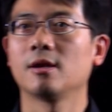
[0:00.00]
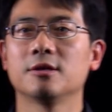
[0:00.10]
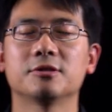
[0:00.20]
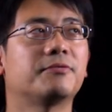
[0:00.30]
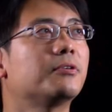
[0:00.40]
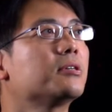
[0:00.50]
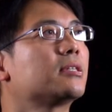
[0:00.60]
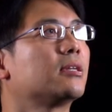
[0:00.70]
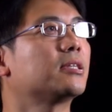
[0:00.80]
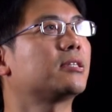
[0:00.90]
So
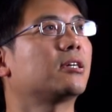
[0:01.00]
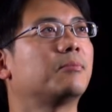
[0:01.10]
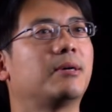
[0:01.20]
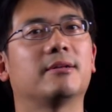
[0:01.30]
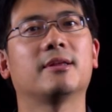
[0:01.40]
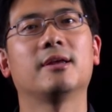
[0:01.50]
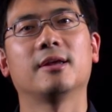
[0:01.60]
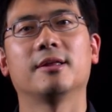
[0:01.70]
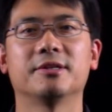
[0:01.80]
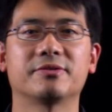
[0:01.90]
first, let's talk about
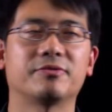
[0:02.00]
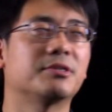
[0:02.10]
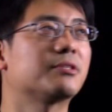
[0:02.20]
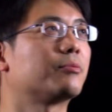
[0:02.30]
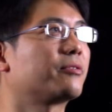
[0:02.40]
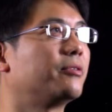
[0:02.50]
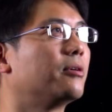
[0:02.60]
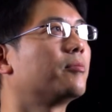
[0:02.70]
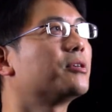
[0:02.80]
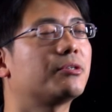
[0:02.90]
this first
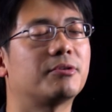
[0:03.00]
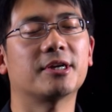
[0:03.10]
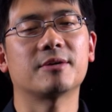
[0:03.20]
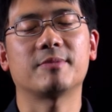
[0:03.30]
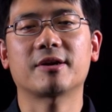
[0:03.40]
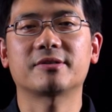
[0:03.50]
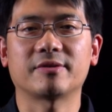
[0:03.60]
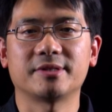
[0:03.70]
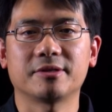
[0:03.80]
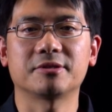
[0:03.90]
workflow, restoring a
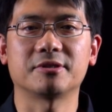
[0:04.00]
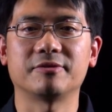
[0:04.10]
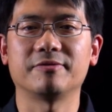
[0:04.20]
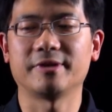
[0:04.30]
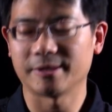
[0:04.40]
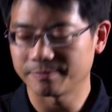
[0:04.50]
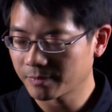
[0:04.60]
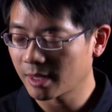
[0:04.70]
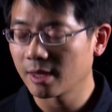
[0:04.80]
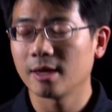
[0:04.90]
Microsoft SQL Server VM.
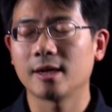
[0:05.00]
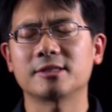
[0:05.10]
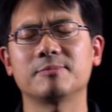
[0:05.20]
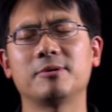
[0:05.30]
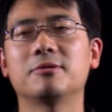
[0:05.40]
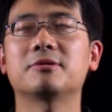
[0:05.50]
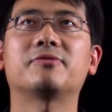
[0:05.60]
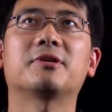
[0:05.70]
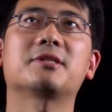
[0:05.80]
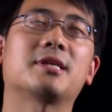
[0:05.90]
Now suppose,
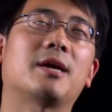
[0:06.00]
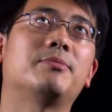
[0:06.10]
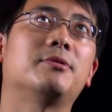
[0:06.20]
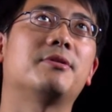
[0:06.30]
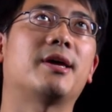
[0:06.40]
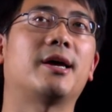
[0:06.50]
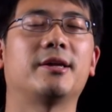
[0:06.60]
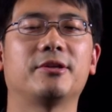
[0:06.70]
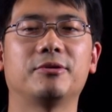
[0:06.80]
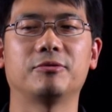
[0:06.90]
for example,
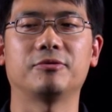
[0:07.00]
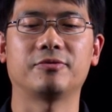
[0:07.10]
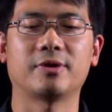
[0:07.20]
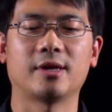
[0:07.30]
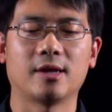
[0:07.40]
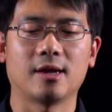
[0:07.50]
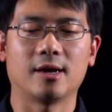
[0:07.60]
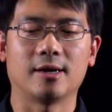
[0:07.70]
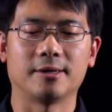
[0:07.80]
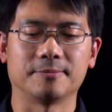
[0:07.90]
that you've
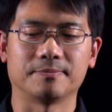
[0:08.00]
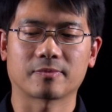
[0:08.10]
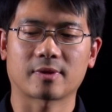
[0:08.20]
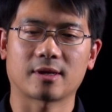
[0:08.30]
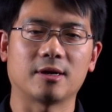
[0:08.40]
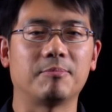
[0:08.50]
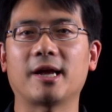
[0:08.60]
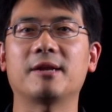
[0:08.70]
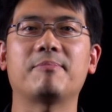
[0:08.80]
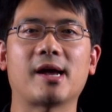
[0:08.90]

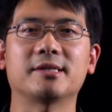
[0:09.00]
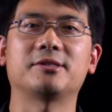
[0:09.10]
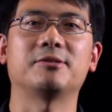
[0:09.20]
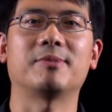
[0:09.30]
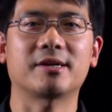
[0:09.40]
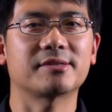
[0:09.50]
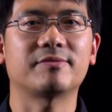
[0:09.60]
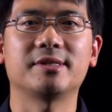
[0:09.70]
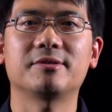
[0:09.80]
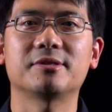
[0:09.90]
applied a patch to
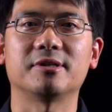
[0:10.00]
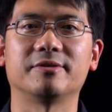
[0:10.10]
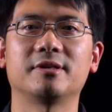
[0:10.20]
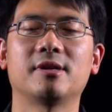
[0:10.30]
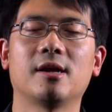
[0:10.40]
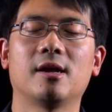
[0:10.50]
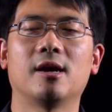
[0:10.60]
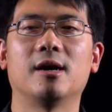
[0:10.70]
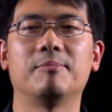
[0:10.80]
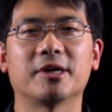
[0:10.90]
Microsoft SQL Server,
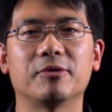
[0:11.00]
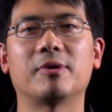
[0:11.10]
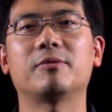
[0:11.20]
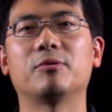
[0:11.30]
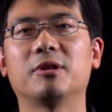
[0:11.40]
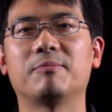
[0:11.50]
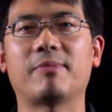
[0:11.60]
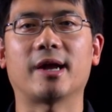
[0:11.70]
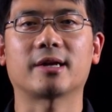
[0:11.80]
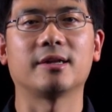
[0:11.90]
but you want to roll it
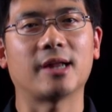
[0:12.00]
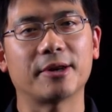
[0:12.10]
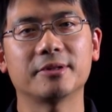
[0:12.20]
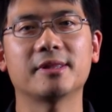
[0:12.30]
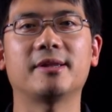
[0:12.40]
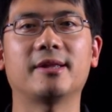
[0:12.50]
back. Not only the